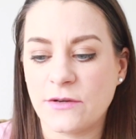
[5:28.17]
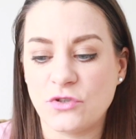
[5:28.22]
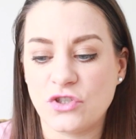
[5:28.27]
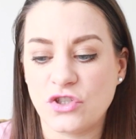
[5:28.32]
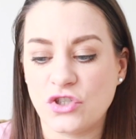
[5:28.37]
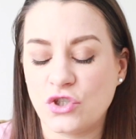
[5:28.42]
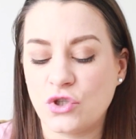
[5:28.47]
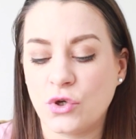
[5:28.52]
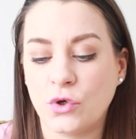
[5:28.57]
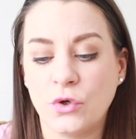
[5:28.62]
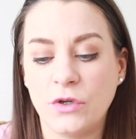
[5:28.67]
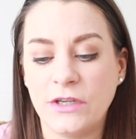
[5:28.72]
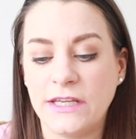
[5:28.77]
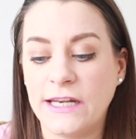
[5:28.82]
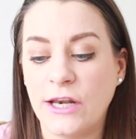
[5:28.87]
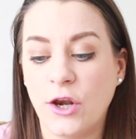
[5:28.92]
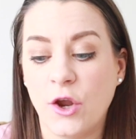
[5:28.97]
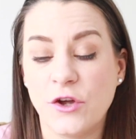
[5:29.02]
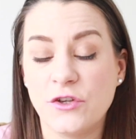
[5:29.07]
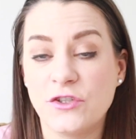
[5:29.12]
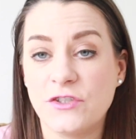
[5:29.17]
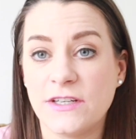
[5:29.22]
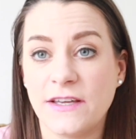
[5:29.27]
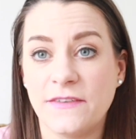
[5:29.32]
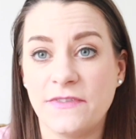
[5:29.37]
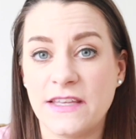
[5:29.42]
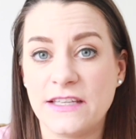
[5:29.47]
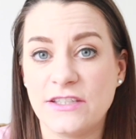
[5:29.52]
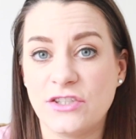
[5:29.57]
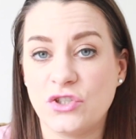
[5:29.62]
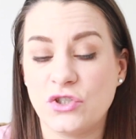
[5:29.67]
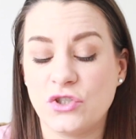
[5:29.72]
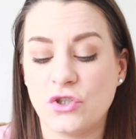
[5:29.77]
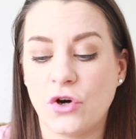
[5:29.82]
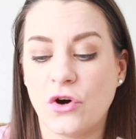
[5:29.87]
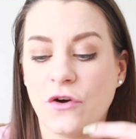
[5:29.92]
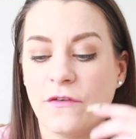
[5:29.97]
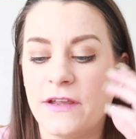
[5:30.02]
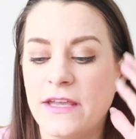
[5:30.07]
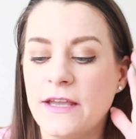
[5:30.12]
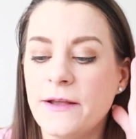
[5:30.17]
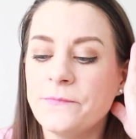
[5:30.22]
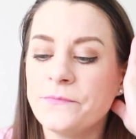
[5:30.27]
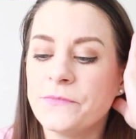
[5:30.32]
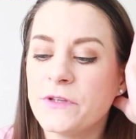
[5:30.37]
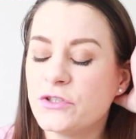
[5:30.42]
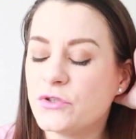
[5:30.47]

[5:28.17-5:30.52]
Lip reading: I was just totally lost in this story.